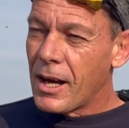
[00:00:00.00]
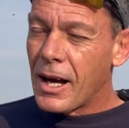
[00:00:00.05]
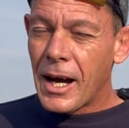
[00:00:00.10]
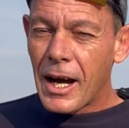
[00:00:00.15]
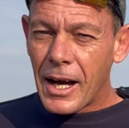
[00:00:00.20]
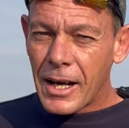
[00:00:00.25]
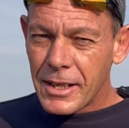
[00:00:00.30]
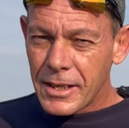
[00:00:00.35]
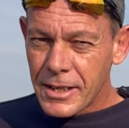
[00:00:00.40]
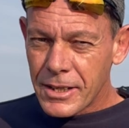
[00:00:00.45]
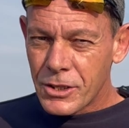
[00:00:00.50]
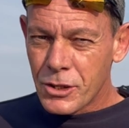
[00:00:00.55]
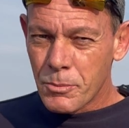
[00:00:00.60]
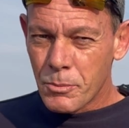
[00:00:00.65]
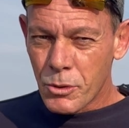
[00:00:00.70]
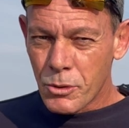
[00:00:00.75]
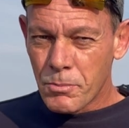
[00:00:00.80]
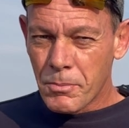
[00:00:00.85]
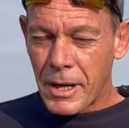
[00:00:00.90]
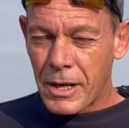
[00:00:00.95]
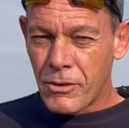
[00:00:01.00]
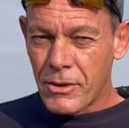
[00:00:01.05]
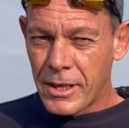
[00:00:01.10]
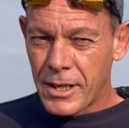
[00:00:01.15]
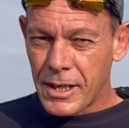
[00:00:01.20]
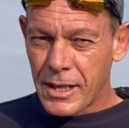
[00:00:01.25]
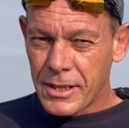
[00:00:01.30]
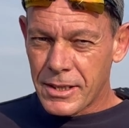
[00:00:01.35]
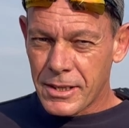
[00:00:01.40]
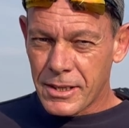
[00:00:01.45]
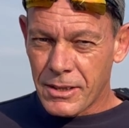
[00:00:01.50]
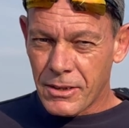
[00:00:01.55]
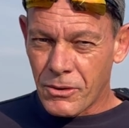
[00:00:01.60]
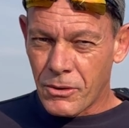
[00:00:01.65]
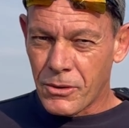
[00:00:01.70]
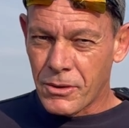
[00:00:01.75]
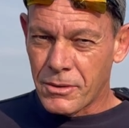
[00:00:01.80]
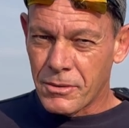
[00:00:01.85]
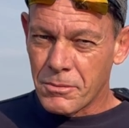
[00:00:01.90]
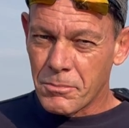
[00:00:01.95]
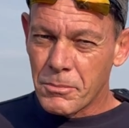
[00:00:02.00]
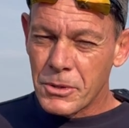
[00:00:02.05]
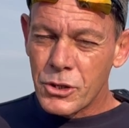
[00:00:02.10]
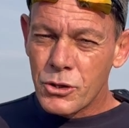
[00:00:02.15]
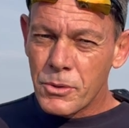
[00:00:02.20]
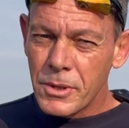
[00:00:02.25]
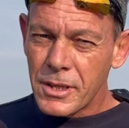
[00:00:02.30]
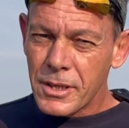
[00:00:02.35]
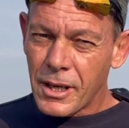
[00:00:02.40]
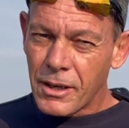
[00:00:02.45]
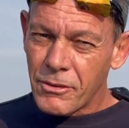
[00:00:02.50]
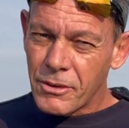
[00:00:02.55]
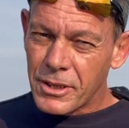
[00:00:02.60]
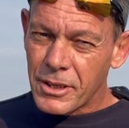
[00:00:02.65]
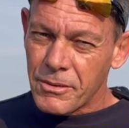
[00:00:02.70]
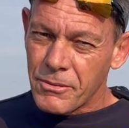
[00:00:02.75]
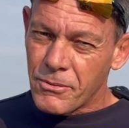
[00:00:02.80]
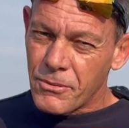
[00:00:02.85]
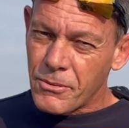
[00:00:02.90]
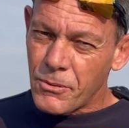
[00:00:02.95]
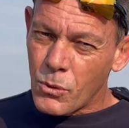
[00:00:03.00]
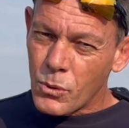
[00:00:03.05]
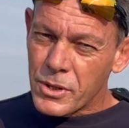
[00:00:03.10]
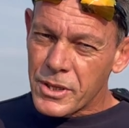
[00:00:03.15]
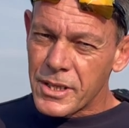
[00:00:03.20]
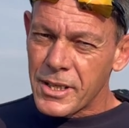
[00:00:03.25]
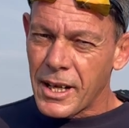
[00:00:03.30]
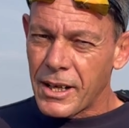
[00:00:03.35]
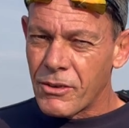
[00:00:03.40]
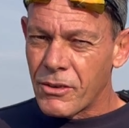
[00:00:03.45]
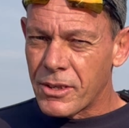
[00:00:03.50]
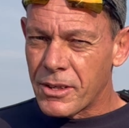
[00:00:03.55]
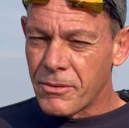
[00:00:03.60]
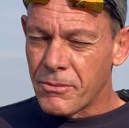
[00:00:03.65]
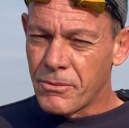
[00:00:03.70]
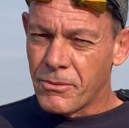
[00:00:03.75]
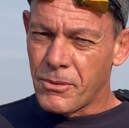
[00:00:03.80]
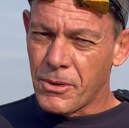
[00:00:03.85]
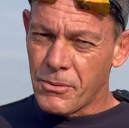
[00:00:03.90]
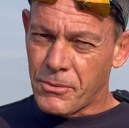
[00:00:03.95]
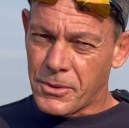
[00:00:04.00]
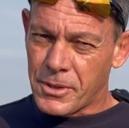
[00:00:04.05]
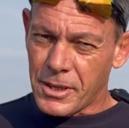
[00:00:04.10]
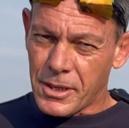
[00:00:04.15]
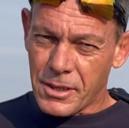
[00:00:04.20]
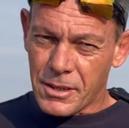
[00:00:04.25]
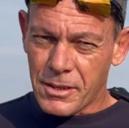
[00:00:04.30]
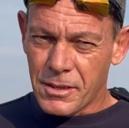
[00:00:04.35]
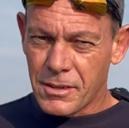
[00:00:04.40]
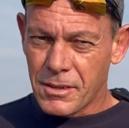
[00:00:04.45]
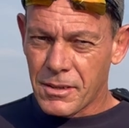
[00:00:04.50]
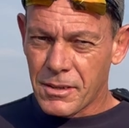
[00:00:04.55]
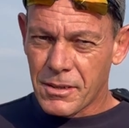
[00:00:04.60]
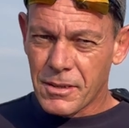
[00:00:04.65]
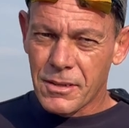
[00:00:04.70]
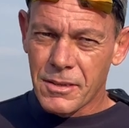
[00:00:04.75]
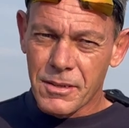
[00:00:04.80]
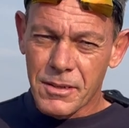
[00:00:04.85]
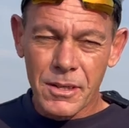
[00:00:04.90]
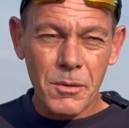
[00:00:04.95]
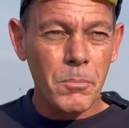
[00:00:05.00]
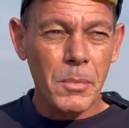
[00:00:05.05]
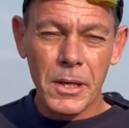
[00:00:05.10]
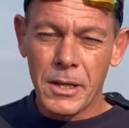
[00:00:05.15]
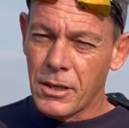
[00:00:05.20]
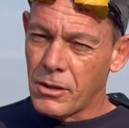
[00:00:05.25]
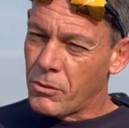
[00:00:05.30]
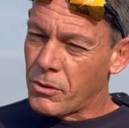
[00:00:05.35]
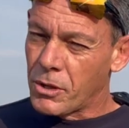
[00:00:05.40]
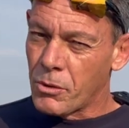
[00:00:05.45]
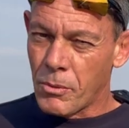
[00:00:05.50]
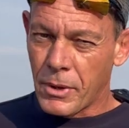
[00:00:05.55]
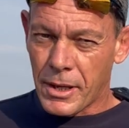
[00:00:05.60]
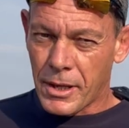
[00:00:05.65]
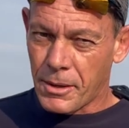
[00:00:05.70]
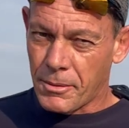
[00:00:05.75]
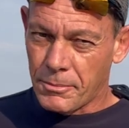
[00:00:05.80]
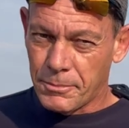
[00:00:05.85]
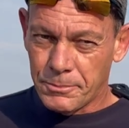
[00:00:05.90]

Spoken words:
I need to put my regulator on between 140 and 150, depending on the weather.